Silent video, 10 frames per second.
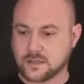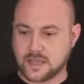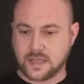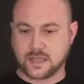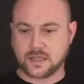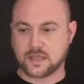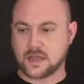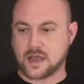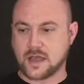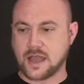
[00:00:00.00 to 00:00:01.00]
Like,
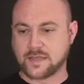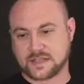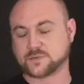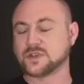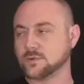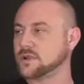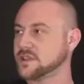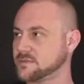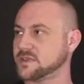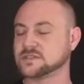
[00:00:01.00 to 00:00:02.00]
and that's really one of
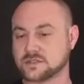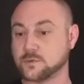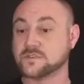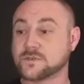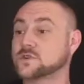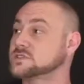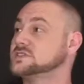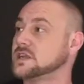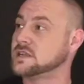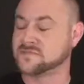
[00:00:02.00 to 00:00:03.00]
the things the movie focuses on,